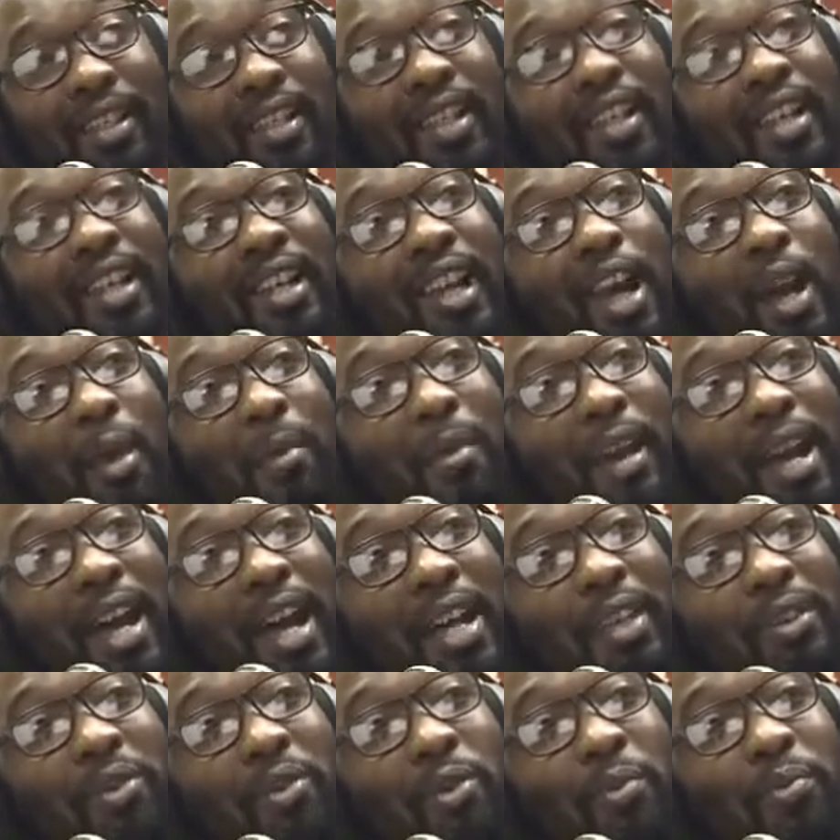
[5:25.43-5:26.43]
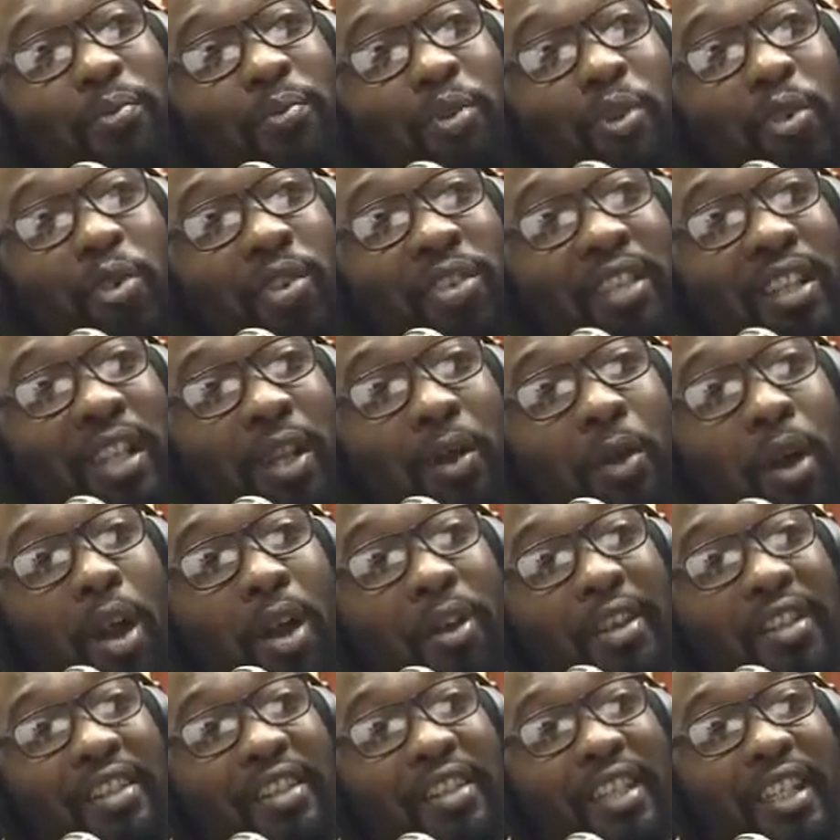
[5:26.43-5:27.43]
A man who broke the
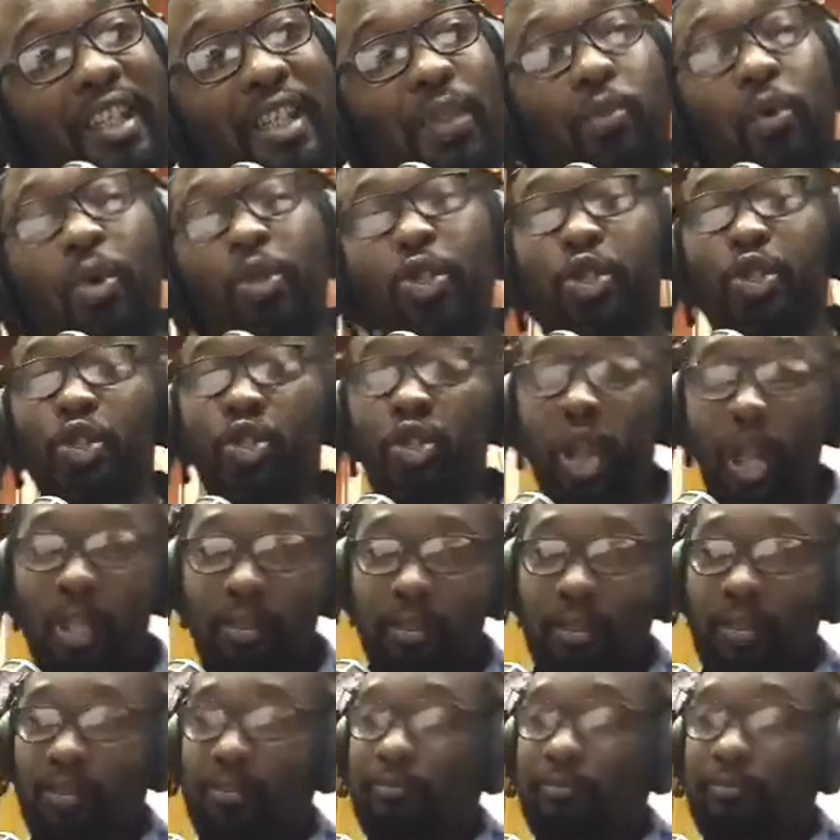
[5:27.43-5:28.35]
quarantine was shot.